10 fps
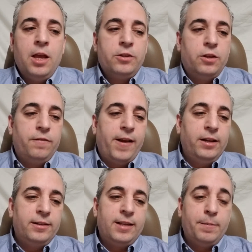So the
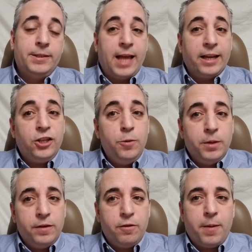final exam is not
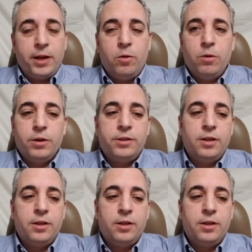cumulative in my course.